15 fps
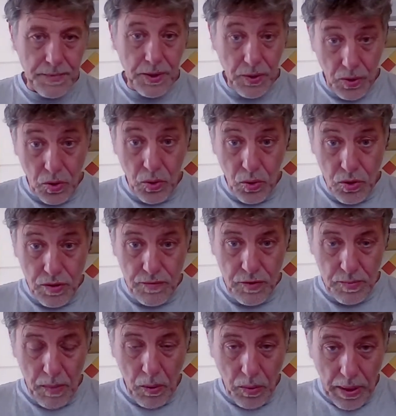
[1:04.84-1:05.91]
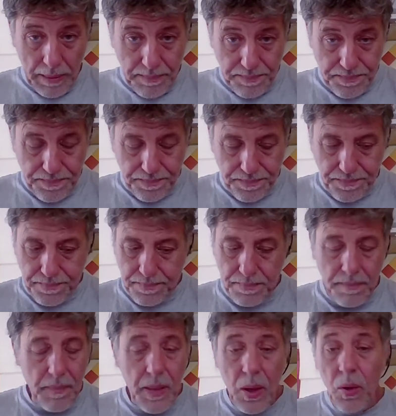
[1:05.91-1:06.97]
the cause of smoking
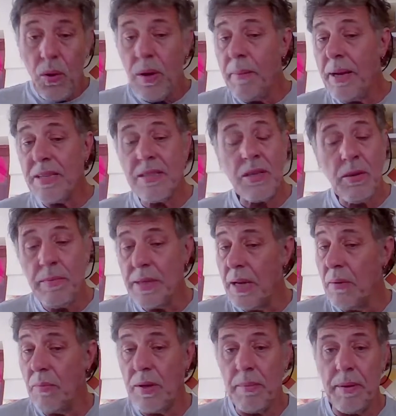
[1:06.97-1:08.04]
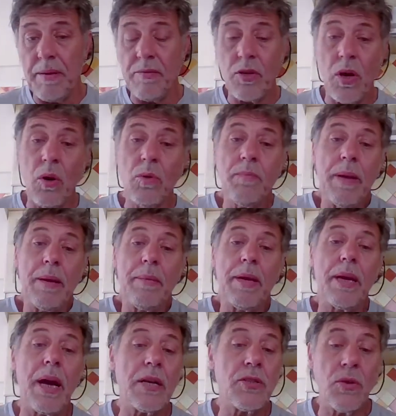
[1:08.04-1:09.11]
or I'm actually coming down with a bit of a cold,
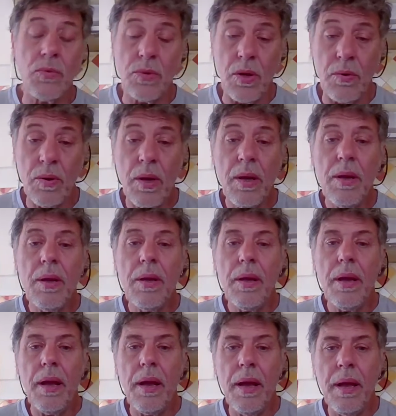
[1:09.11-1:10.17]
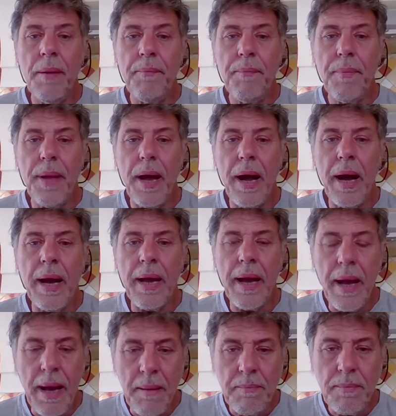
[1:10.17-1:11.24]
maybe. I don't know. Um, I
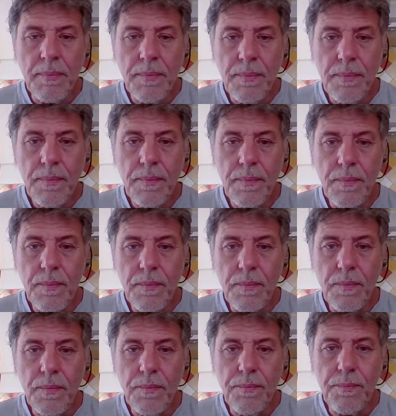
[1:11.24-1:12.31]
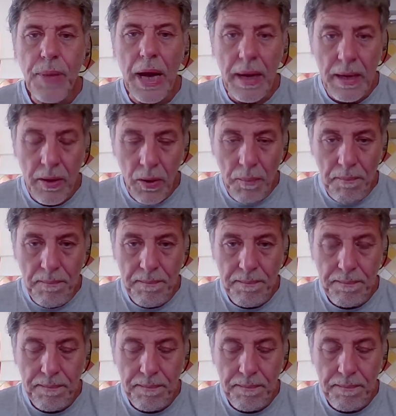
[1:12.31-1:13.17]
am battling on.